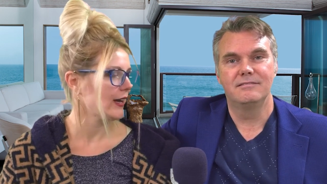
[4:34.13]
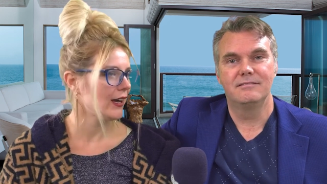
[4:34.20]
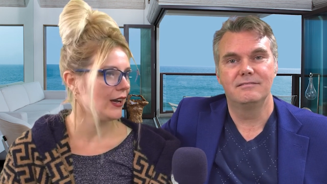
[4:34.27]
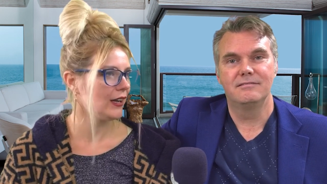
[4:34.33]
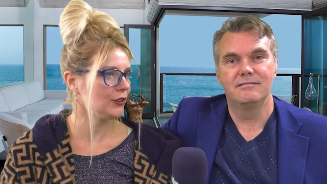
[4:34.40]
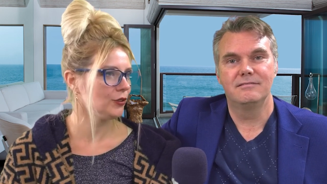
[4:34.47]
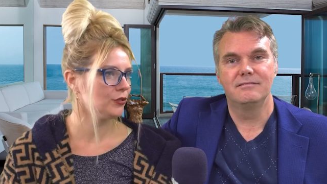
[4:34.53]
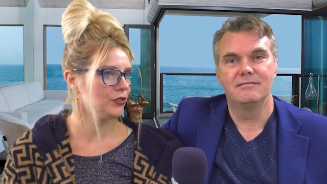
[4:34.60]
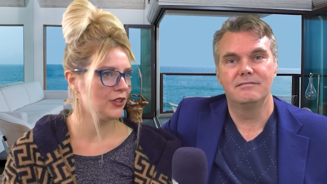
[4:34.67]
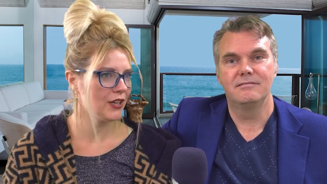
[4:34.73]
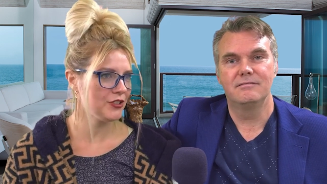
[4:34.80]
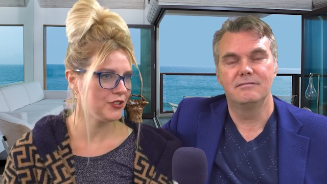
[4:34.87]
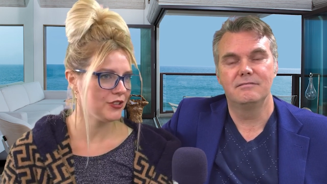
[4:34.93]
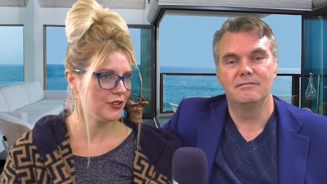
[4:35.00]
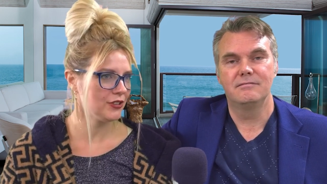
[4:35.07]
Speaker 1: I don't
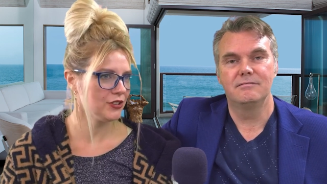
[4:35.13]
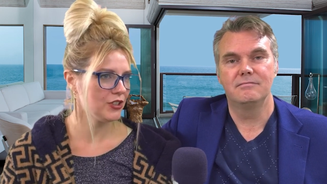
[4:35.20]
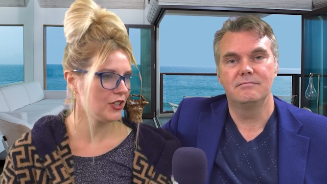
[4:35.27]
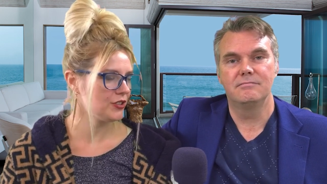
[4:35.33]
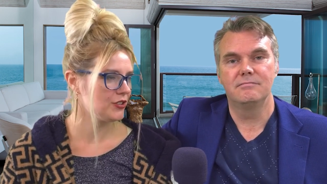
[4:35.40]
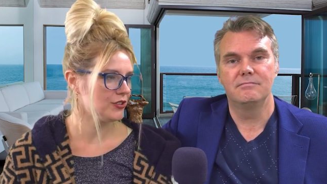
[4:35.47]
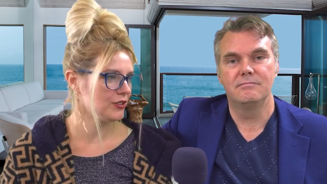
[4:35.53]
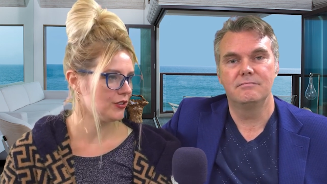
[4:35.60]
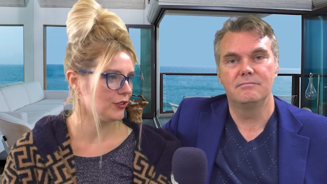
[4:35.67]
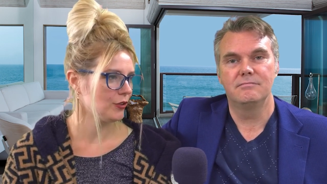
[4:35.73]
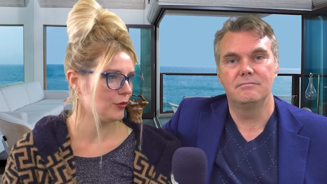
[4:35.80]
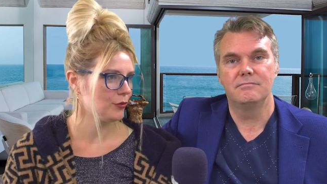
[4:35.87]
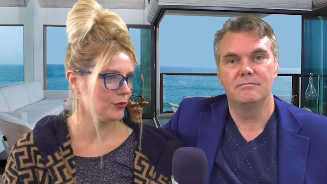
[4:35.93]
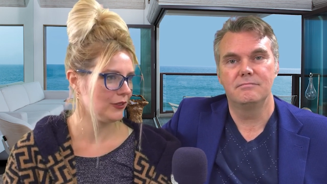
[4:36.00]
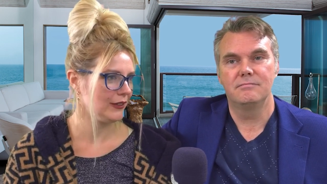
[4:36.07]
judge
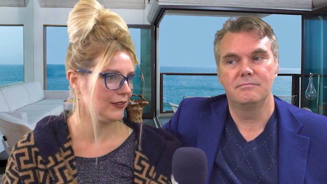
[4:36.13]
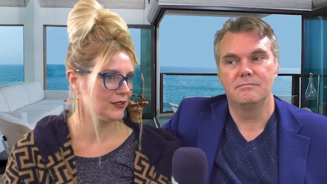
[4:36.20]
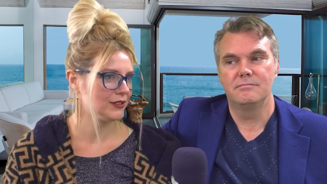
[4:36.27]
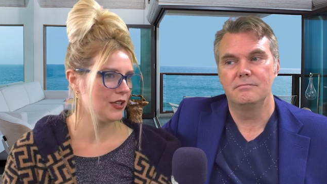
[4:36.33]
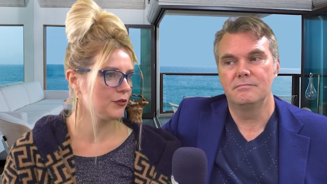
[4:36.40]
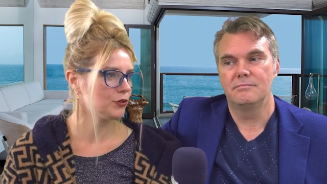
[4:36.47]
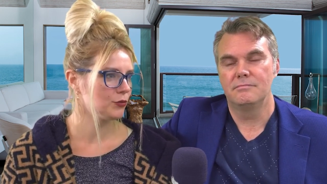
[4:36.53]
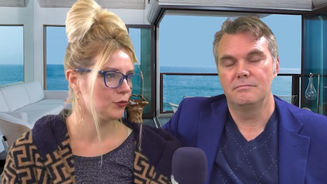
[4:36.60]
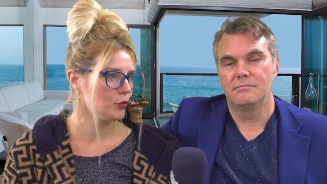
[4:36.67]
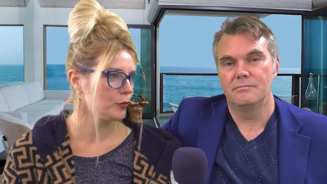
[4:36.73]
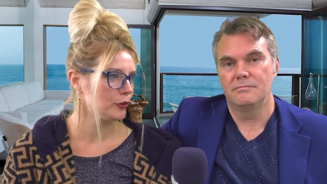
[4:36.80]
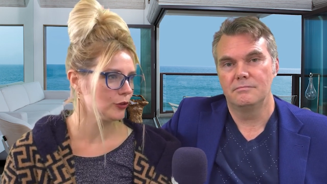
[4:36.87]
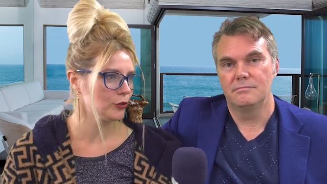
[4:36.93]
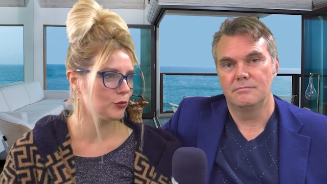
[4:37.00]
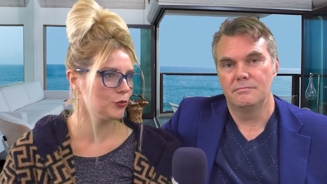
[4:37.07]
saleswoman
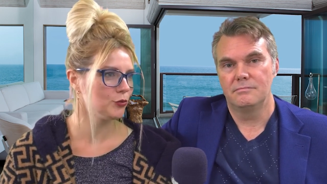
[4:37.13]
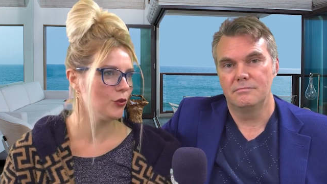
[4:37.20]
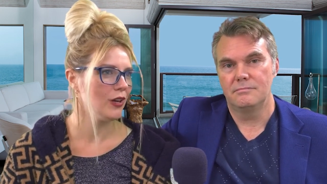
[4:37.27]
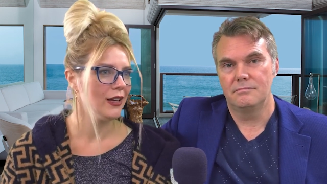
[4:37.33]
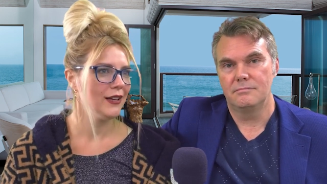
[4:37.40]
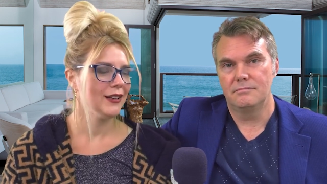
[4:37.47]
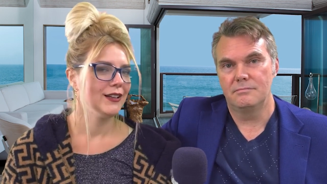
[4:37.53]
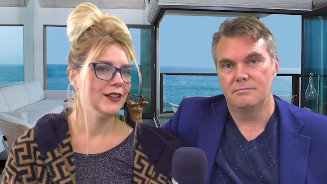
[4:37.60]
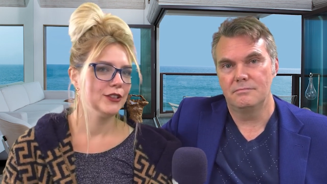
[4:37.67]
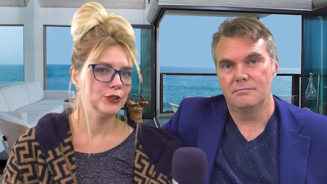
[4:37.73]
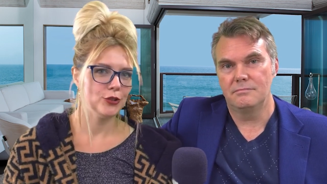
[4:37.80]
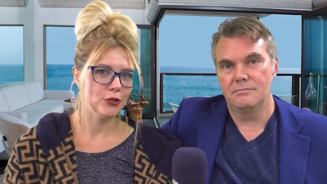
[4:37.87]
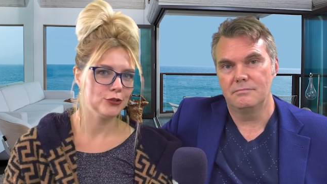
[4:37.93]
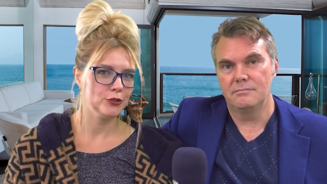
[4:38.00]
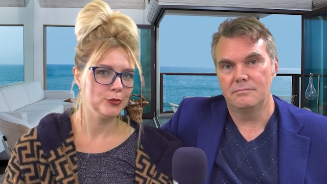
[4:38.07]
who
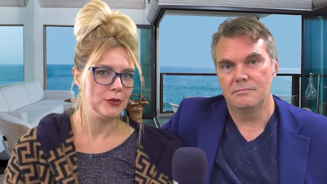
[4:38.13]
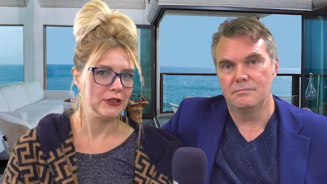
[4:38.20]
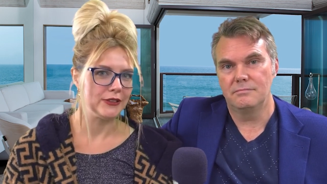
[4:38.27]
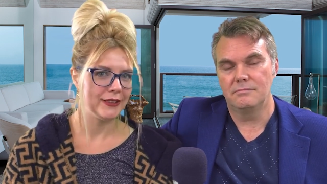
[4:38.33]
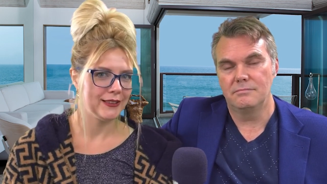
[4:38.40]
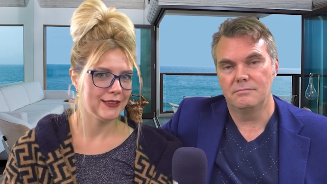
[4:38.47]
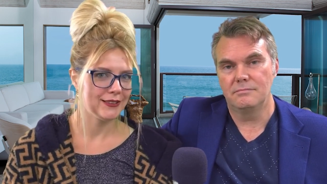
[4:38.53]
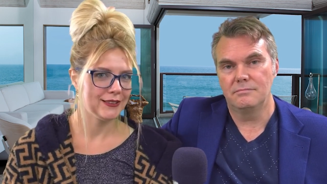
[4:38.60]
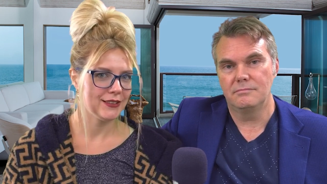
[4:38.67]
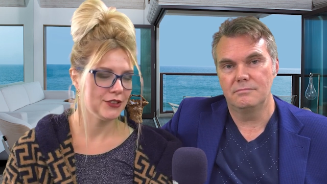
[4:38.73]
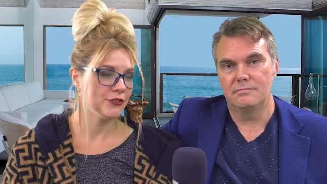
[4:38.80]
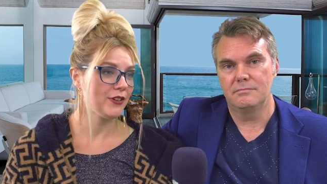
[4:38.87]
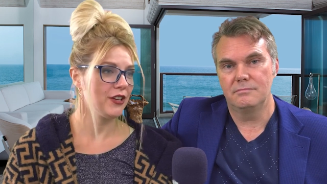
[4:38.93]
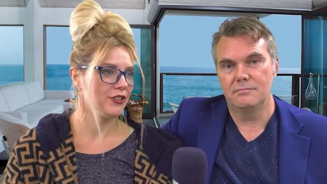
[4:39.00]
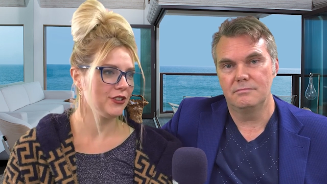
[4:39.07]
talk to me in
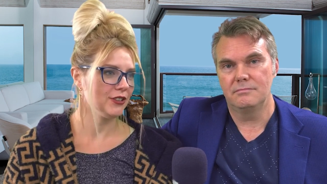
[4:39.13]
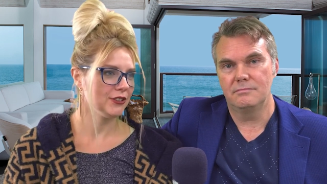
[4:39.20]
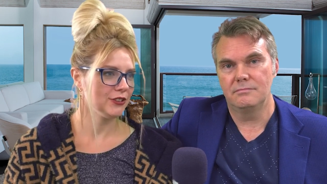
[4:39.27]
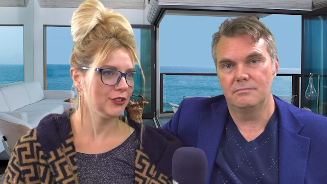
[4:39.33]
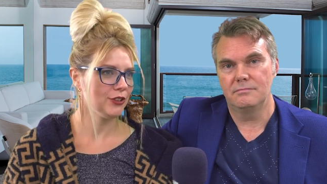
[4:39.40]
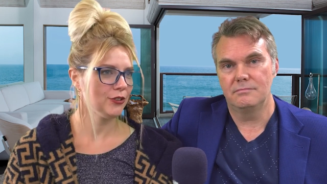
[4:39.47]
Russian,